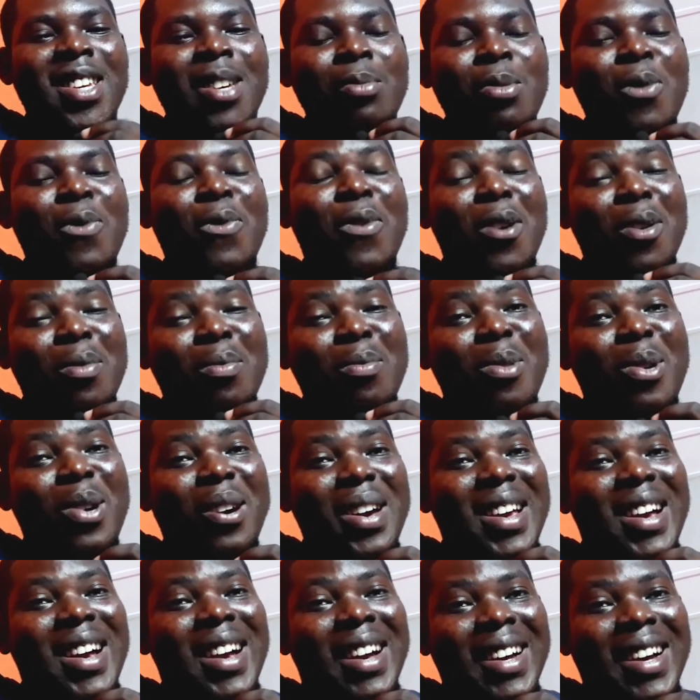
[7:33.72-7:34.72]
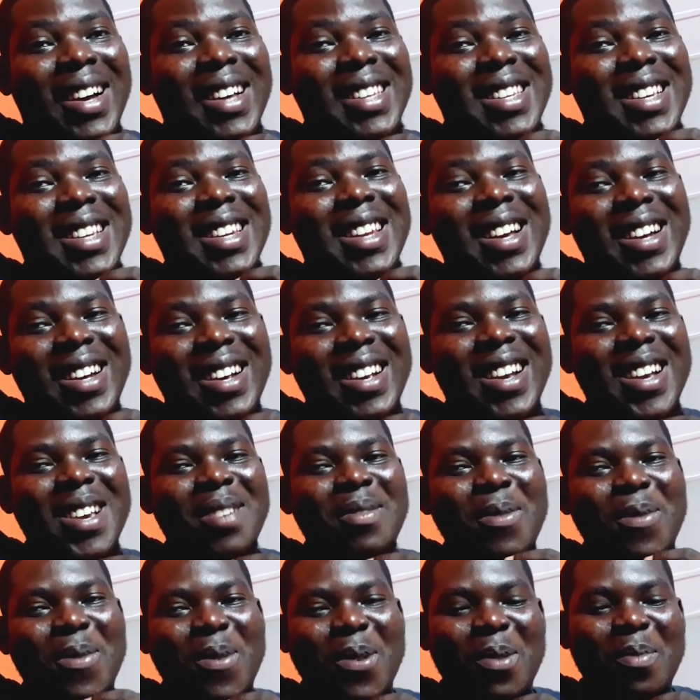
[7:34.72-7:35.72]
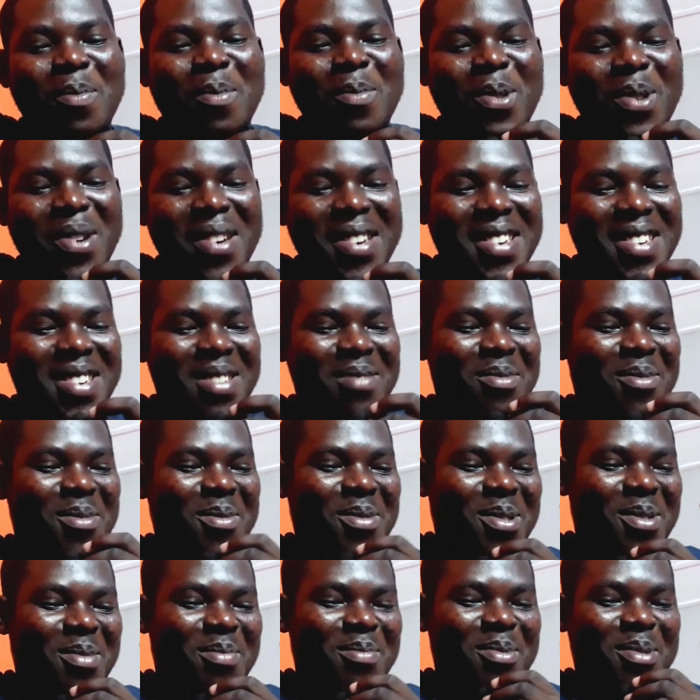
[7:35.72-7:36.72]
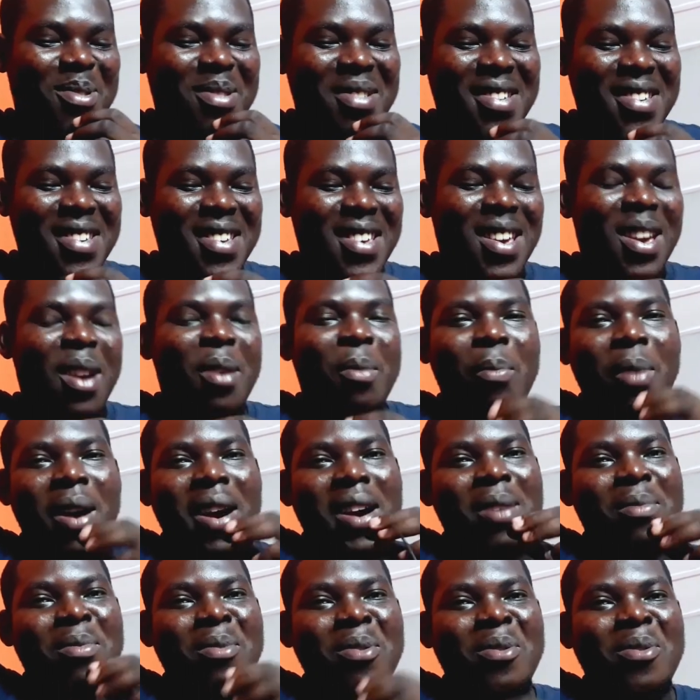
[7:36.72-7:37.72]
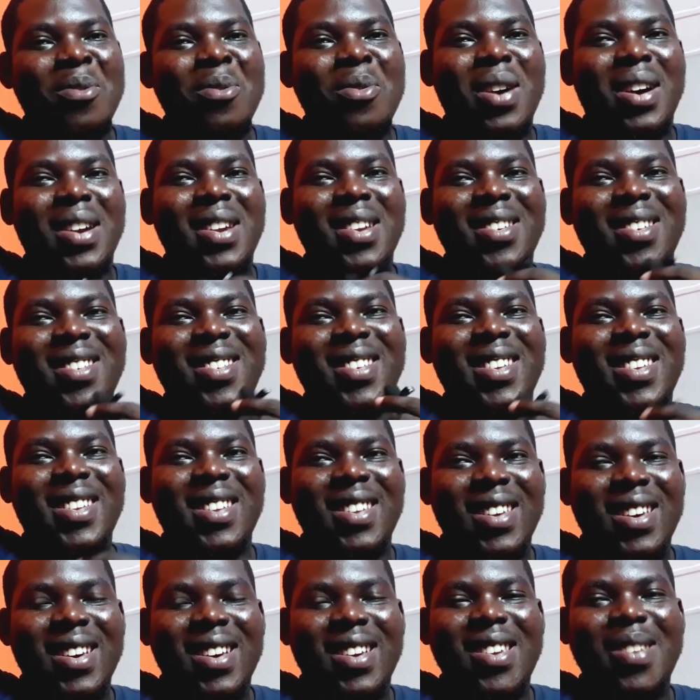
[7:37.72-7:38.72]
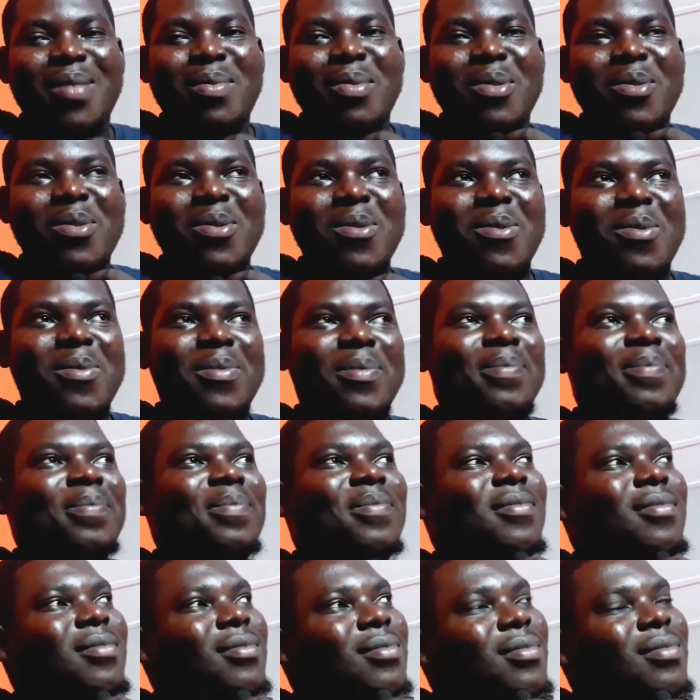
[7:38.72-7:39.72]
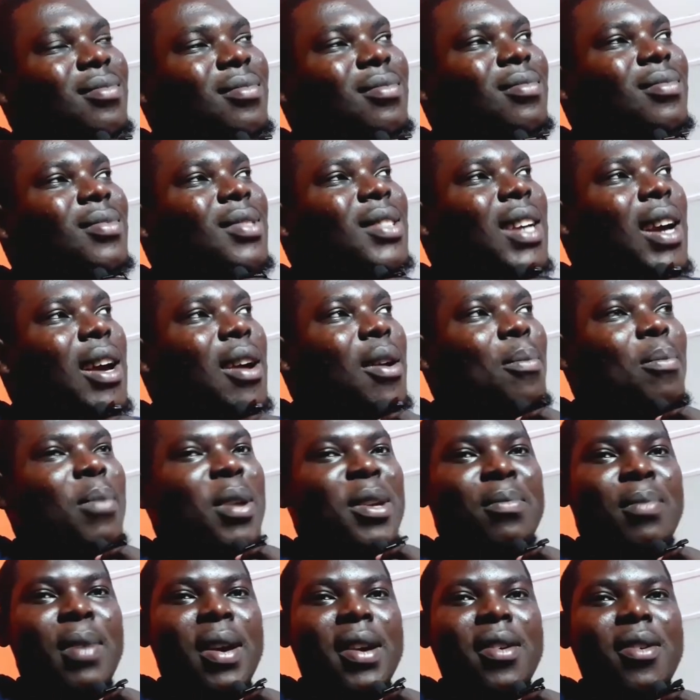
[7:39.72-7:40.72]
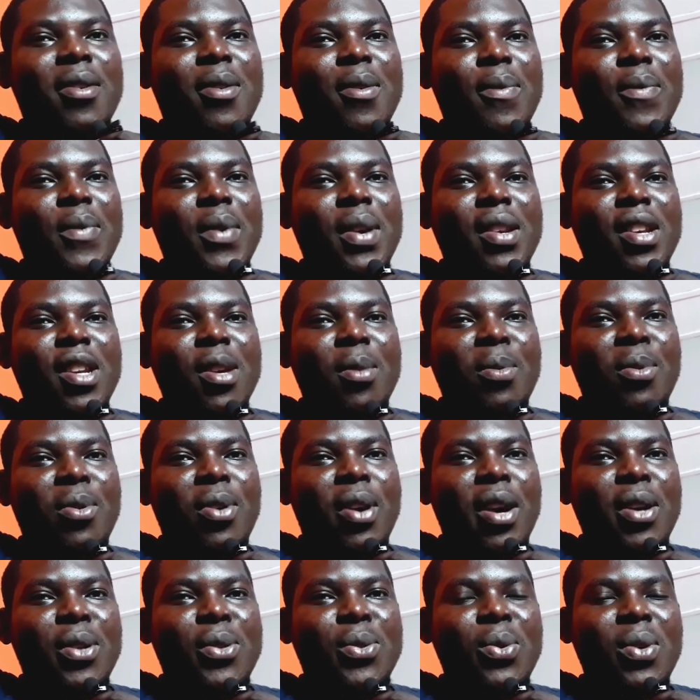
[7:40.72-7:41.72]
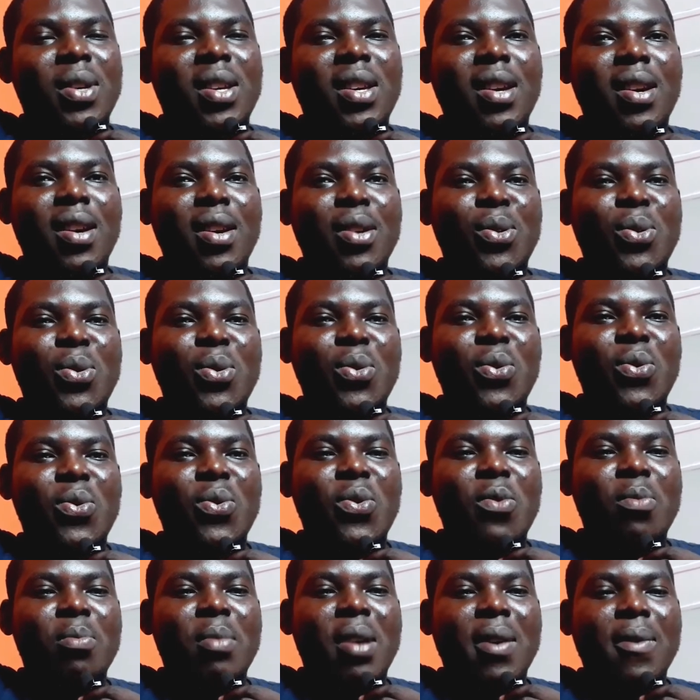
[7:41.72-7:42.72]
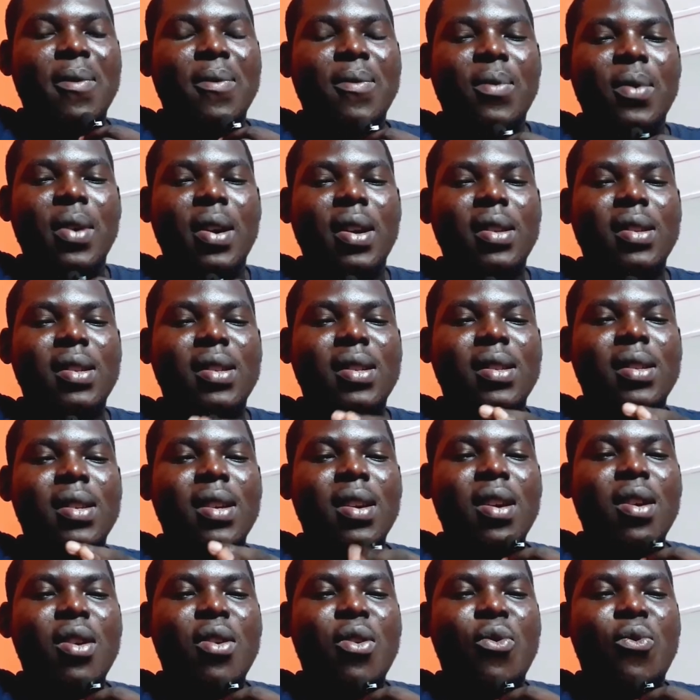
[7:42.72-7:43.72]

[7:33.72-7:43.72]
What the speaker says: He be fuck boy, and cause that guy, he be fuck boy. But he be cool. At the end of the day, he be cool. I met my girlfriend there, where I took her to my friend's